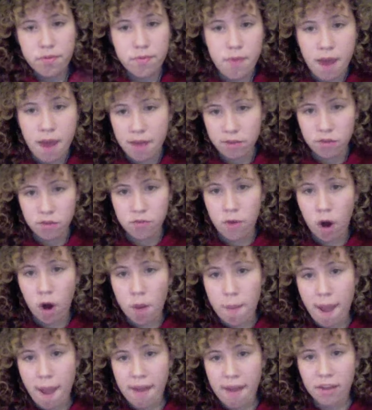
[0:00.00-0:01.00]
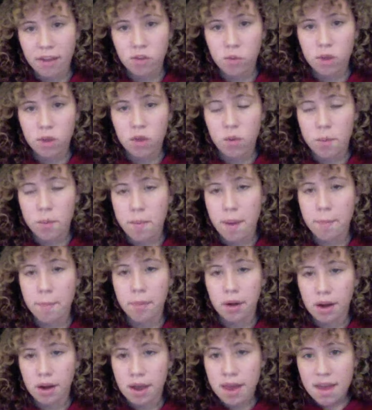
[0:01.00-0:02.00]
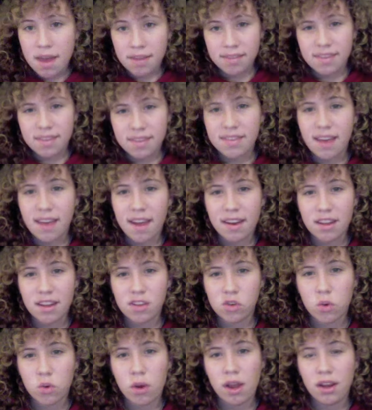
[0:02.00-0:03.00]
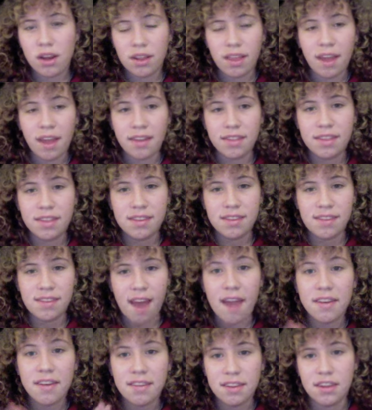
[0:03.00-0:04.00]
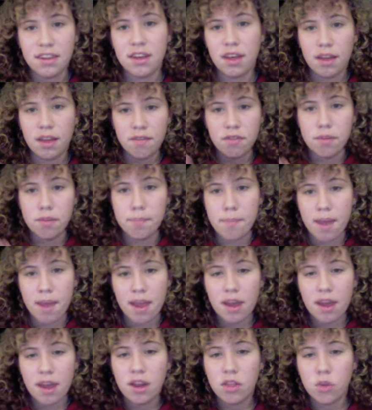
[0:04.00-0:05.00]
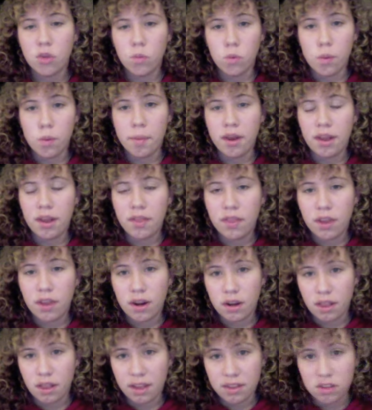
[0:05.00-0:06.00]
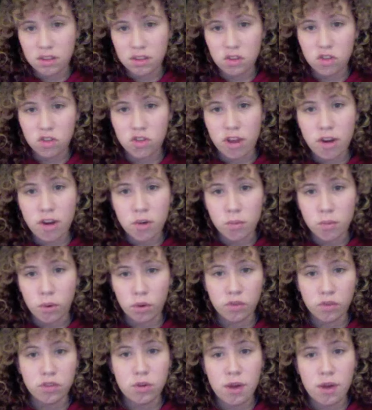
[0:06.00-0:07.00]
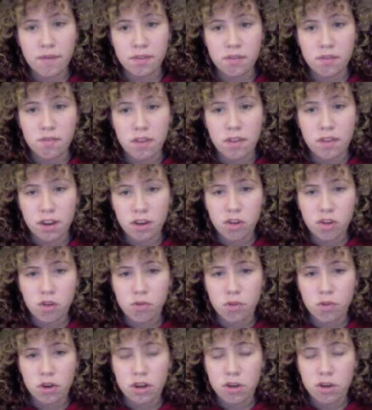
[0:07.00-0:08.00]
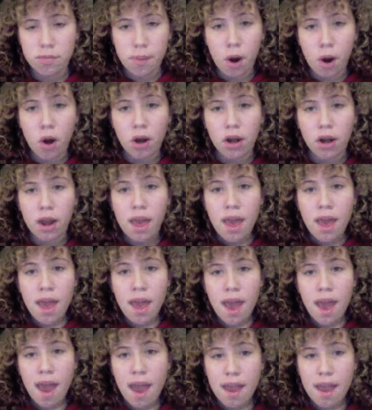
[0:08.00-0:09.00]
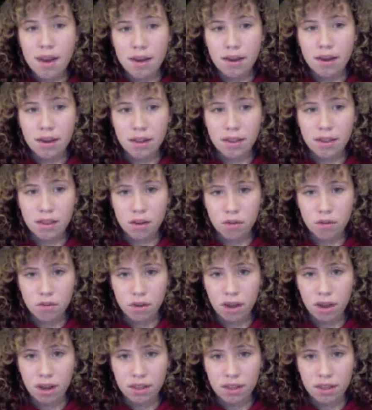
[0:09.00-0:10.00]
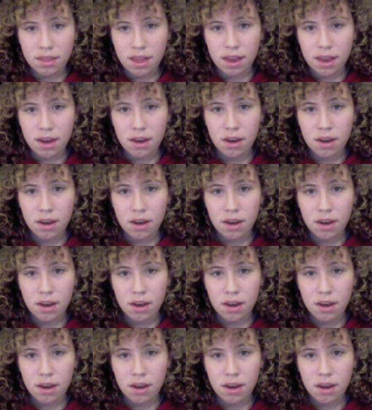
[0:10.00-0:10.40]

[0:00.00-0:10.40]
as far back as we can remember, society has created like this idea of the man and the woman, and they're like these gender roles that you have to fit into for each part, and they're forgetting that